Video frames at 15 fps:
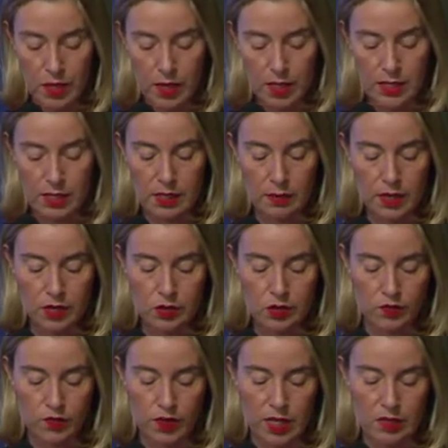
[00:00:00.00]
A similar
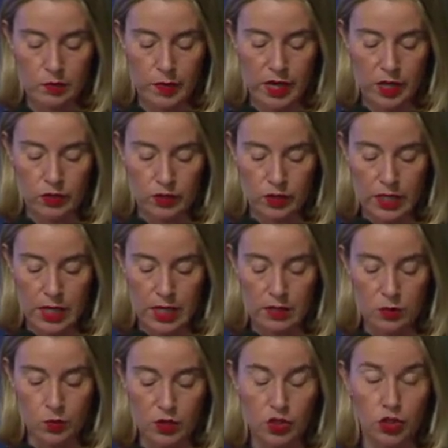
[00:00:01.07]
survey is being
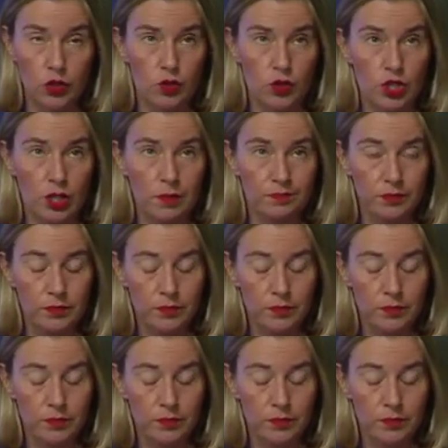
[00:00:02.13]
coordinated with Georgia,